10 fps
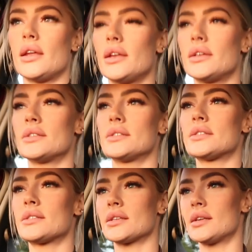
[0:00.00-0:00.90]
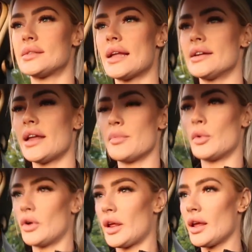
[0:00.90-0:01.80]
It is Saturday
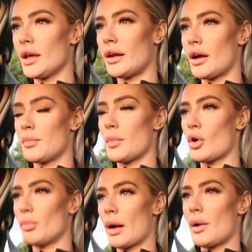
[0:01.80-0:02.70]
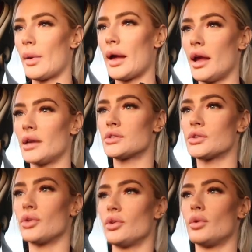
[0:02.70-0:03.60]
morning and I'm on my way
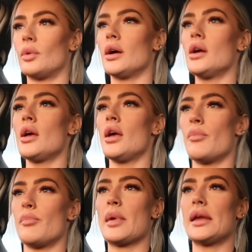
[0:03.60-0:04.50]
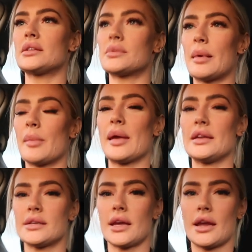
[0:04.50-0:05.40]
to meet my
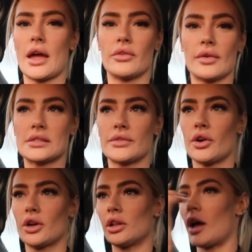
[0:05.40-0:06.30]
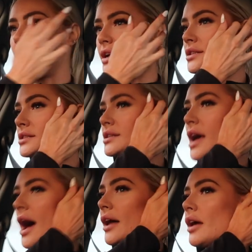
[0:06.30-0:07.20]
PT and the rest of her clients
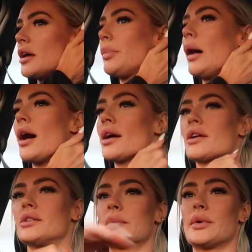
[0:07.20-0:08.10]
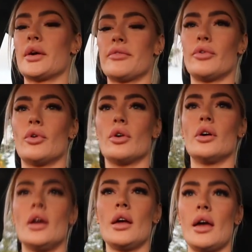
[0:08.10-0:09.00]
at a park because we're going for
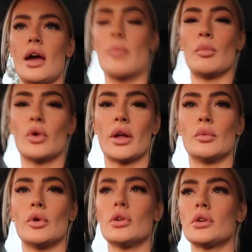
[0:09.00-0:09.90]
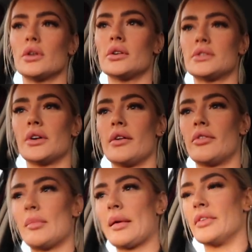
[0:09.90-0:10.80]
a morning walk. Oh, sorry,
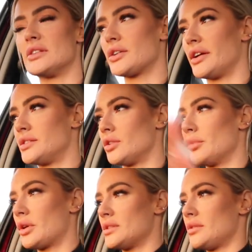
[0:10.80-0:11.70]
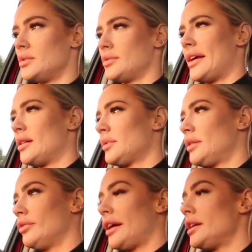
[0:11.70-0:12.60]
I've got my rain screens on because it was
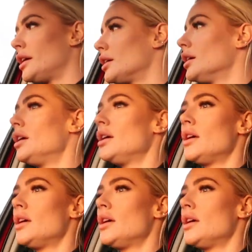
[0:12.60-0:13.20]
randomly raining.